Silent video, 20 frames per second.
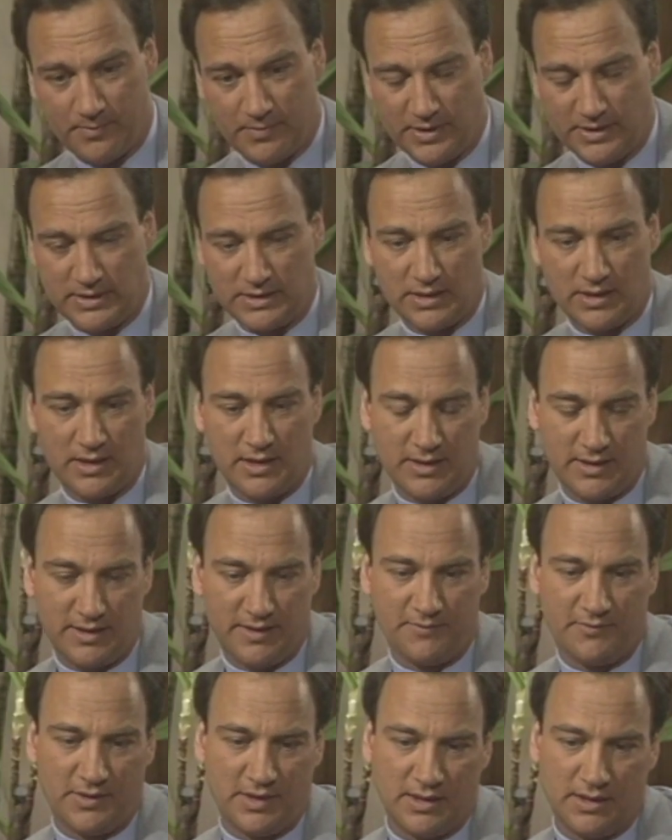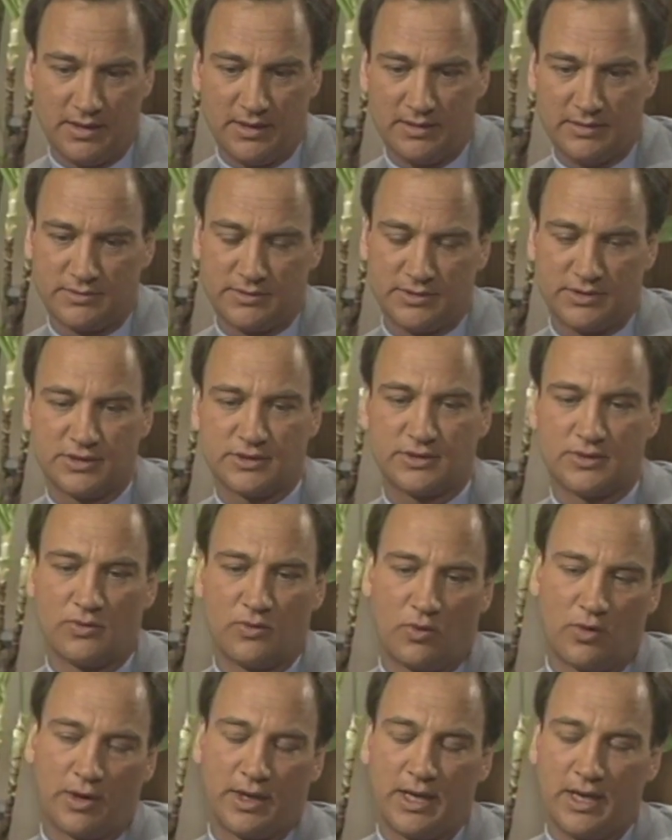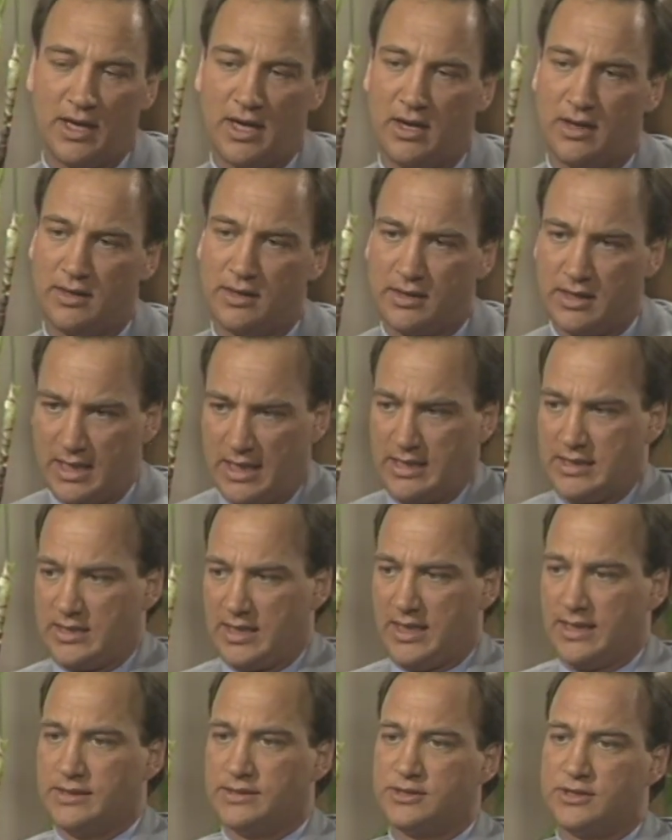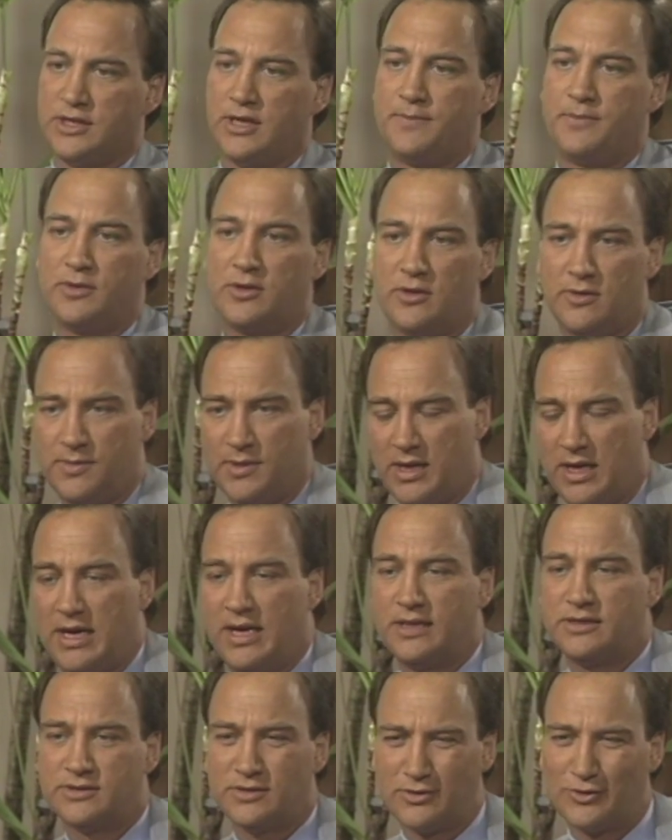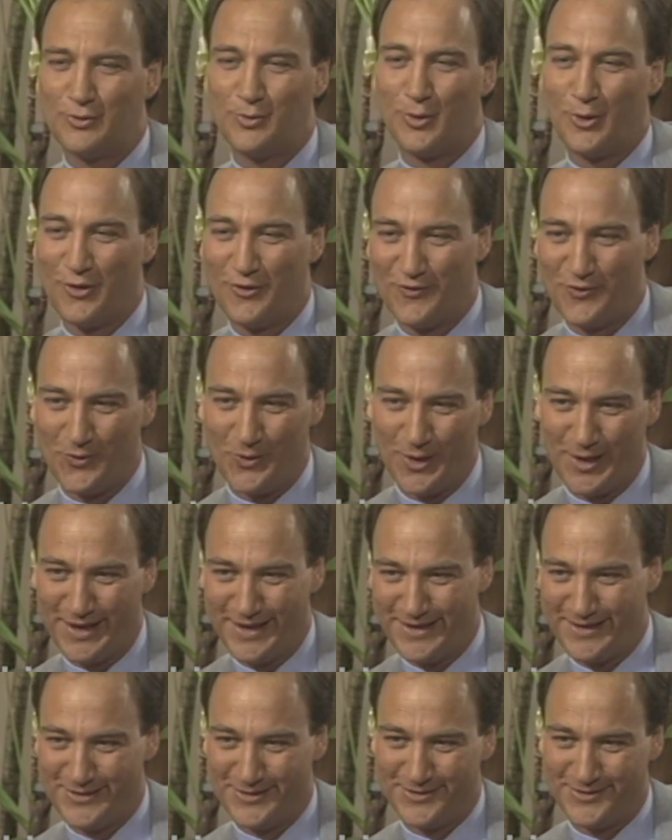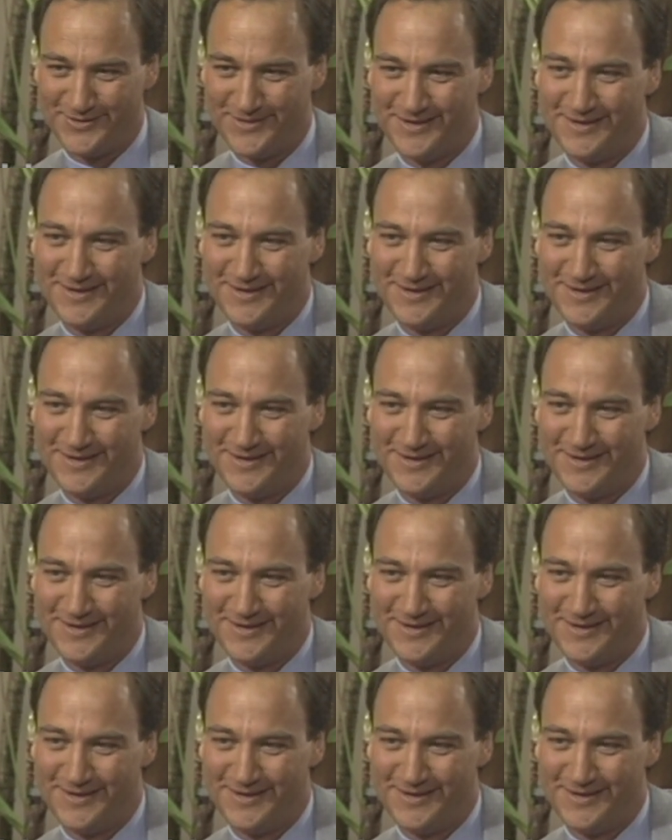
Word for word: But uh, it's just the working out, and it kind of tightens you up a little bit, hides a little more of the weight. You know.